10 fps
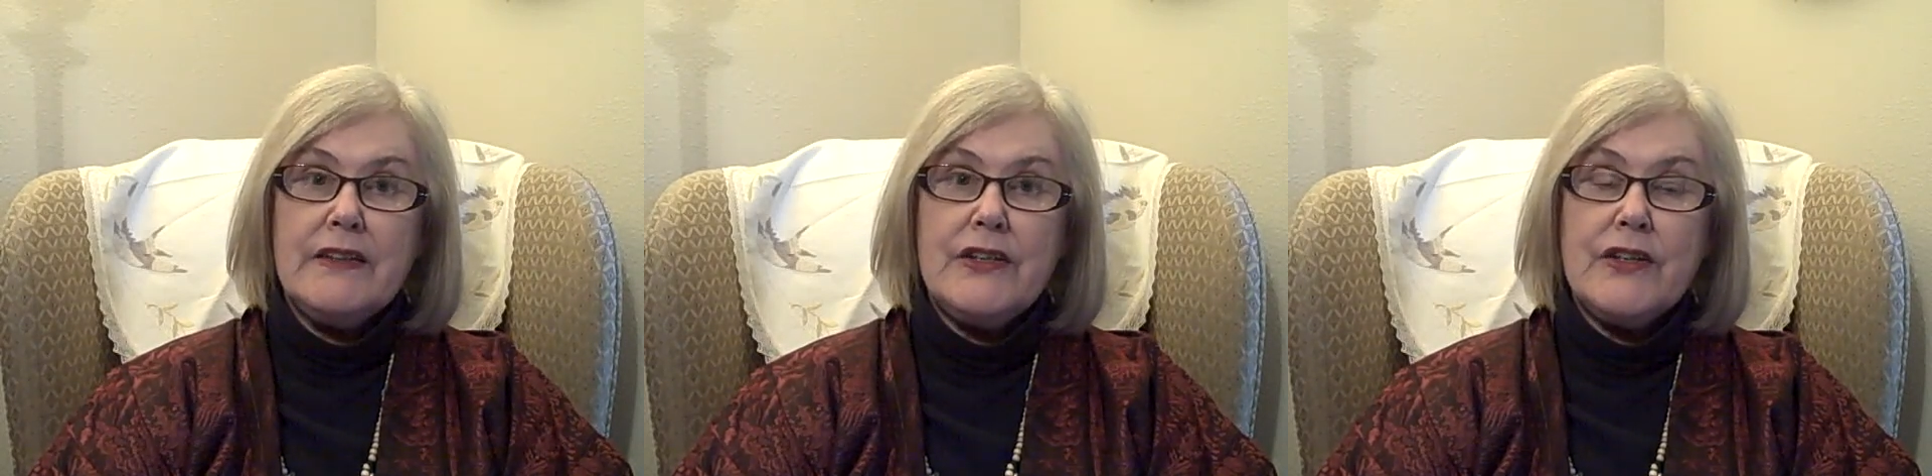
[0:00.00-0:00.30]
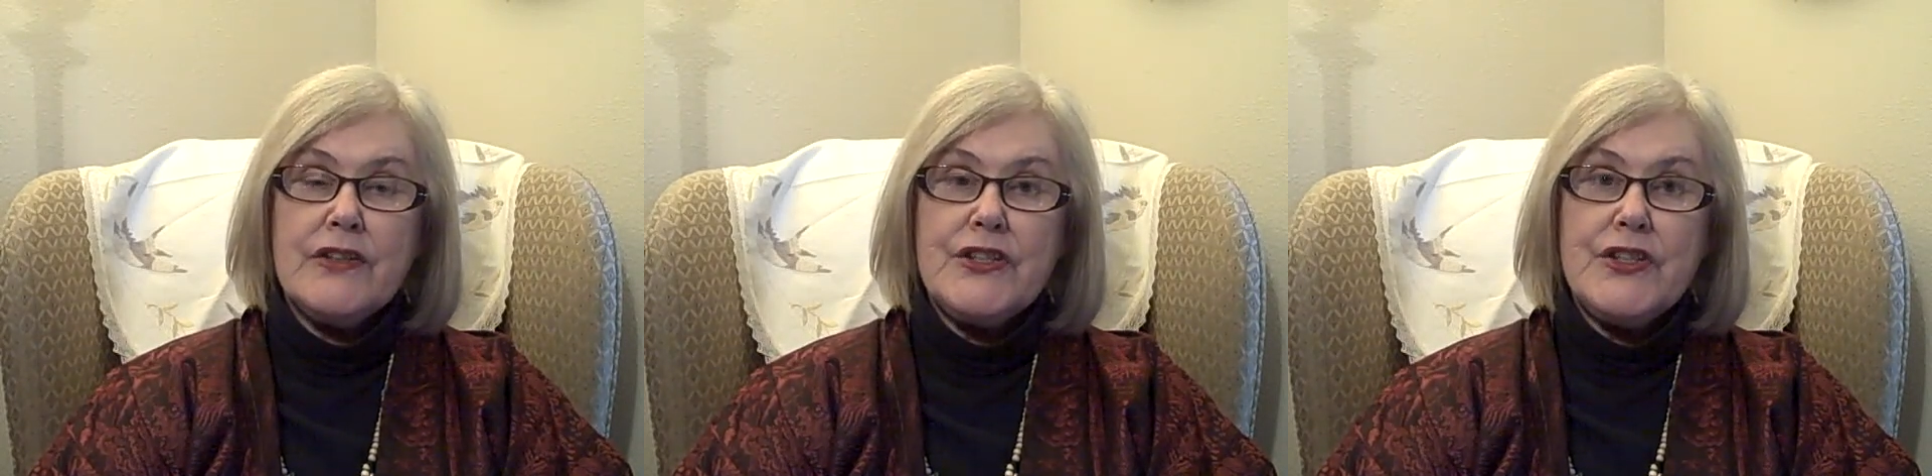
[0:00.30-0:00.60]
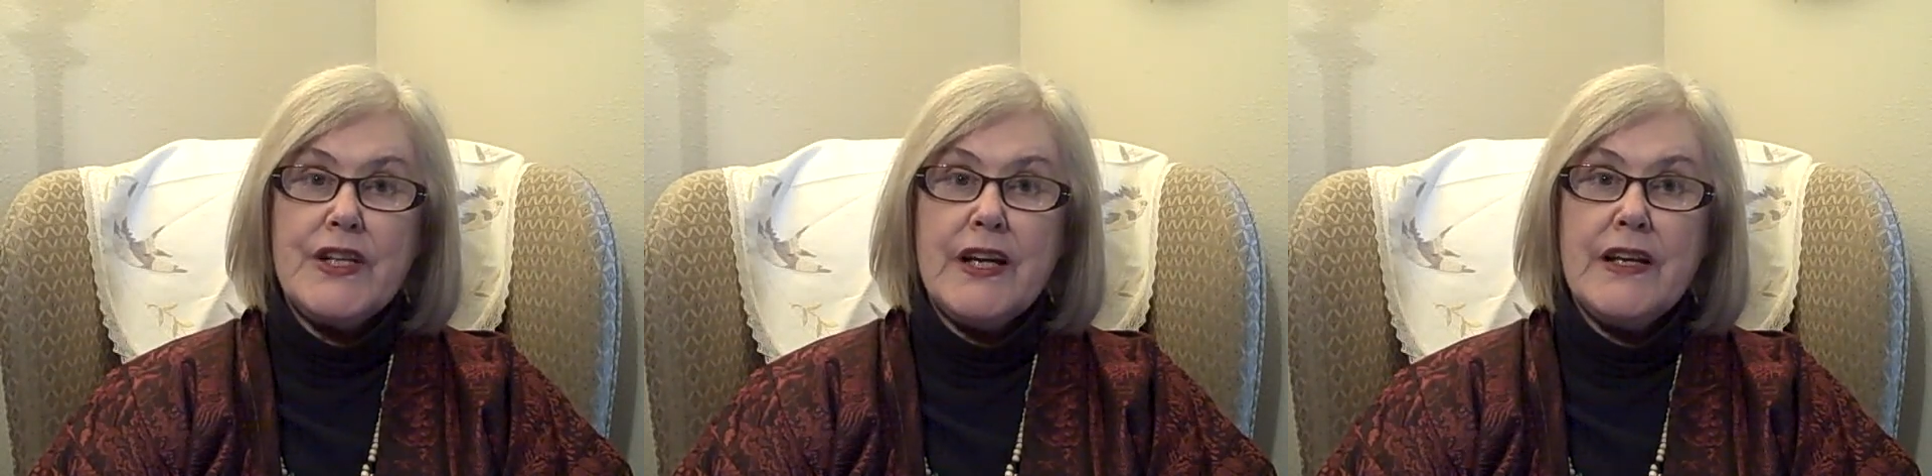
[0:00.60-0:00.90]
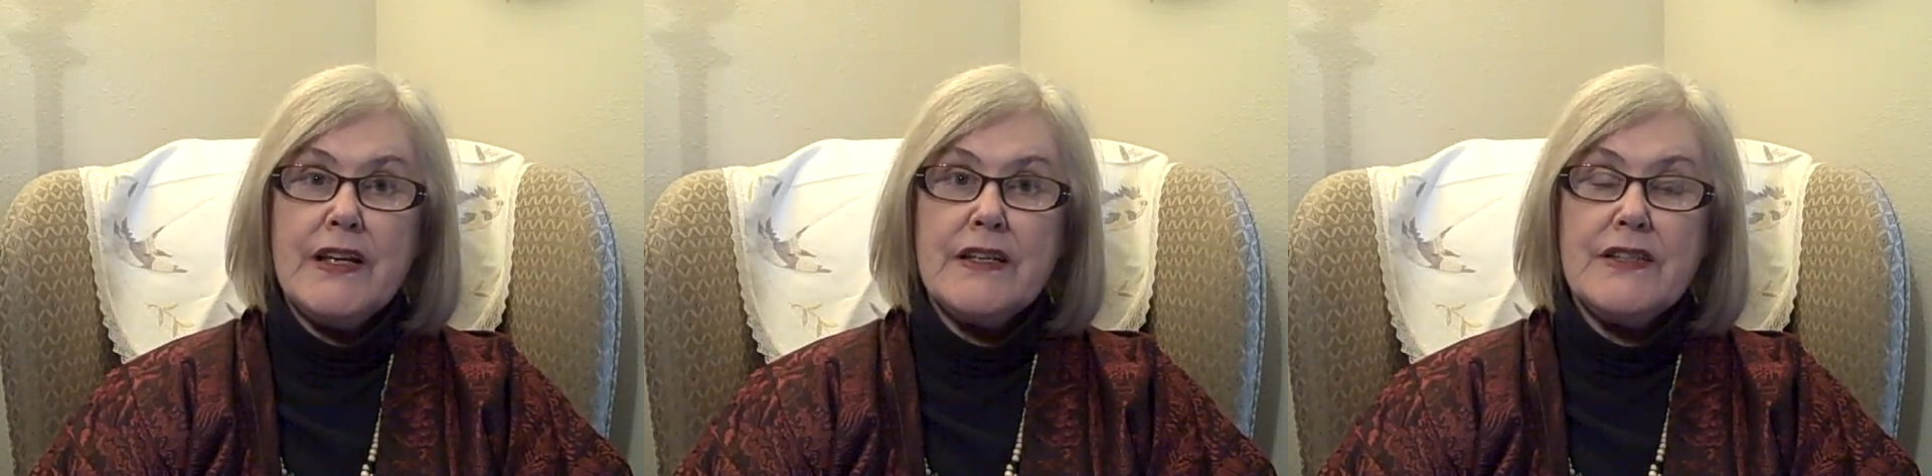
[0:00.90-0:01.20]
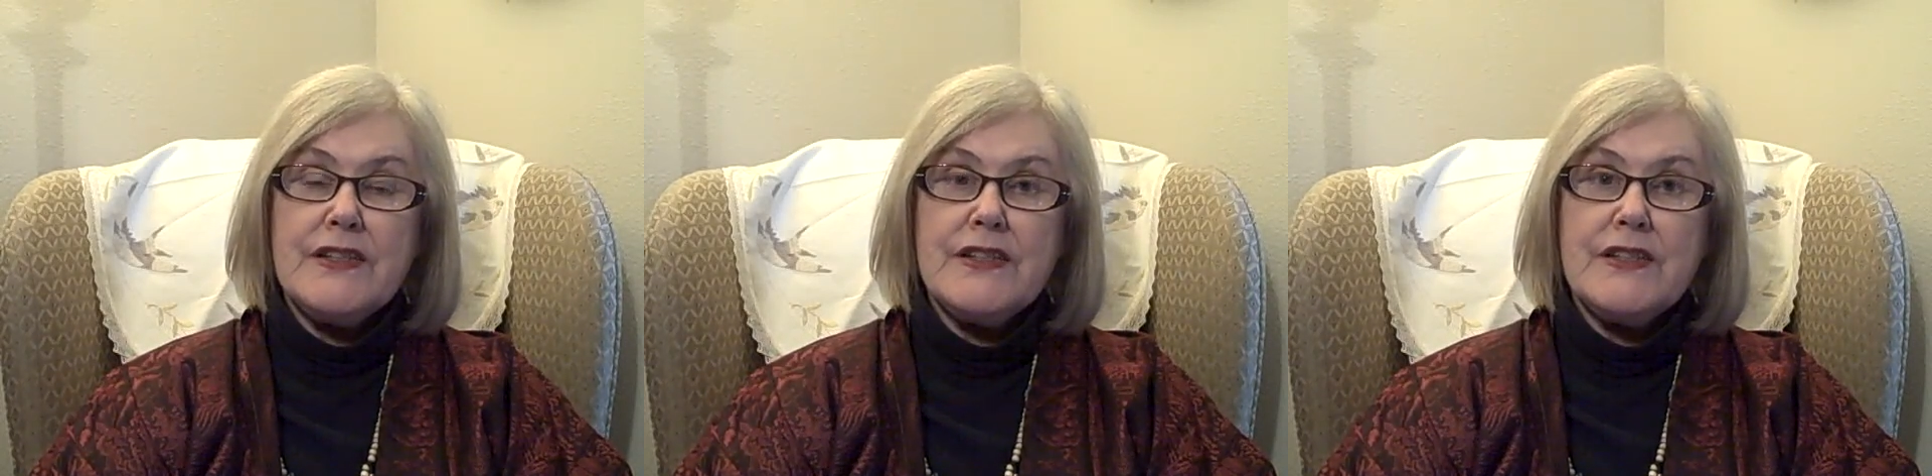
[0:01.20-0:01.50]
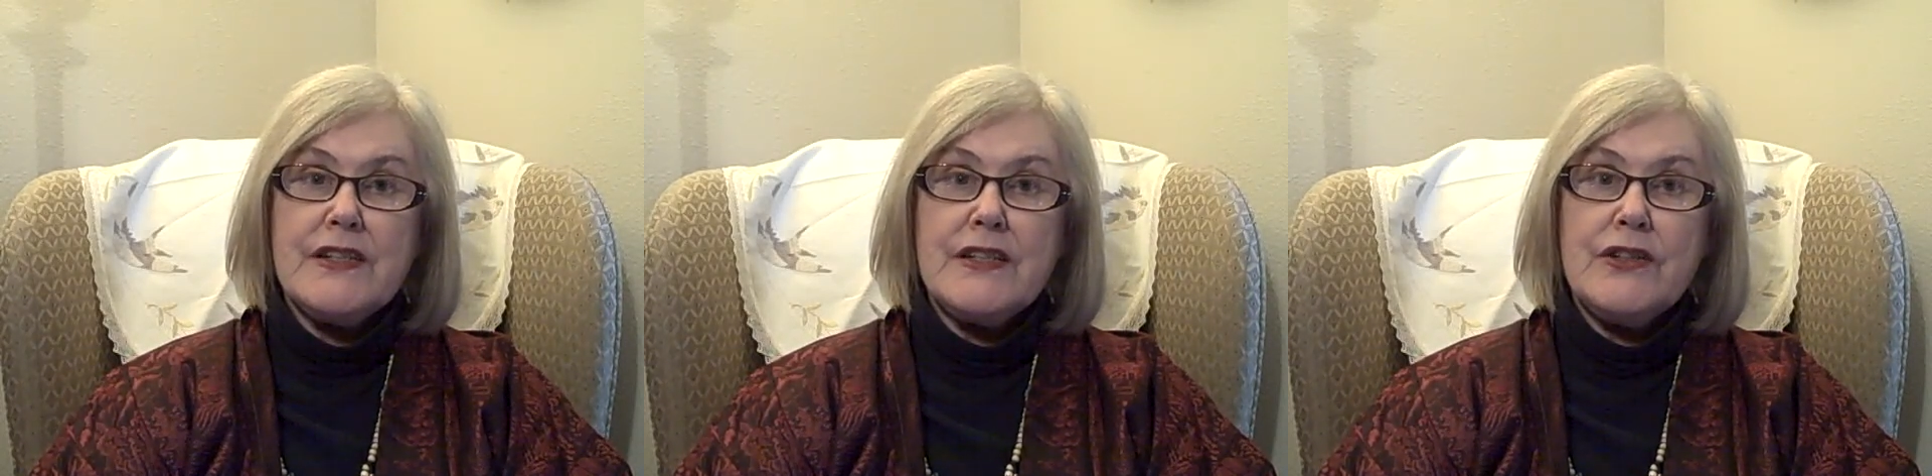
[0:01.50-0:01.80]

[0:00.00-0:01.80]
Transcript: and your chest,